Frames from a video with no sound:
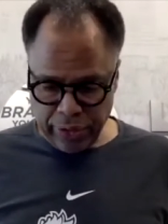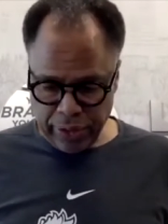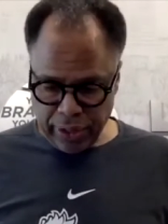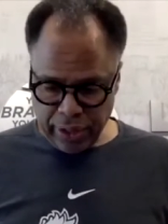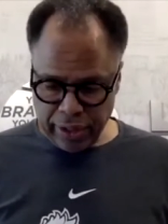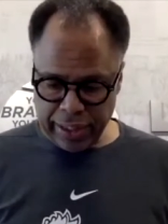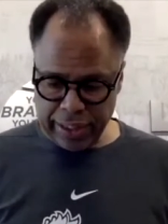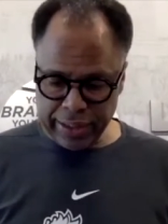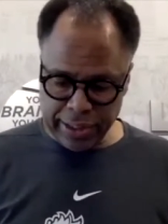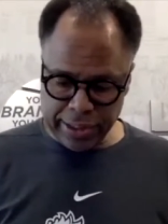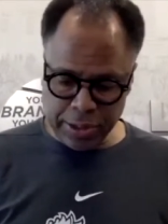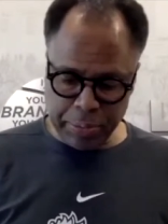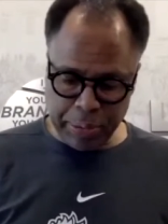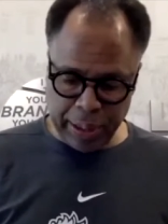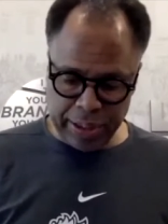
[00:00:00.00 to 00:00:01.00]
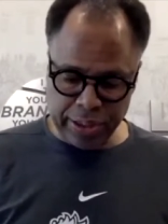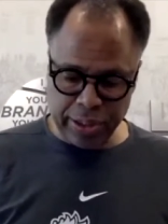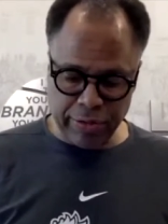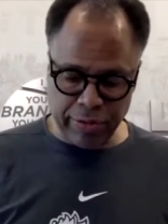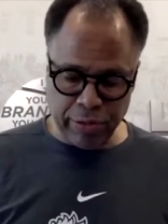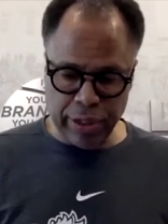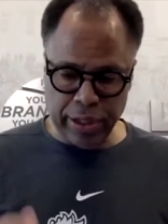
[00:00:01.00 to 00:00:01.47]
the anticipation of
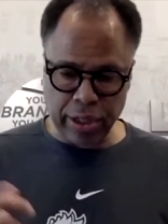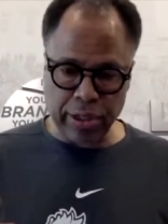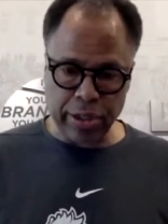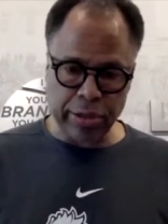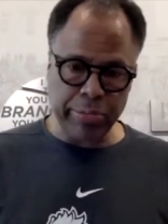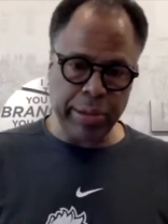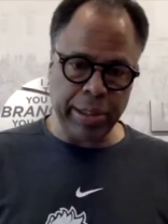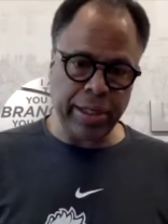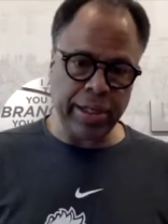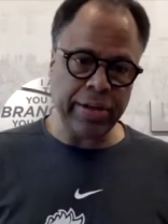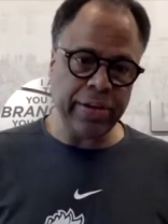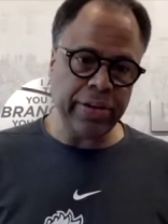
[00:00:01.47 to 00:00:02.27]
what could be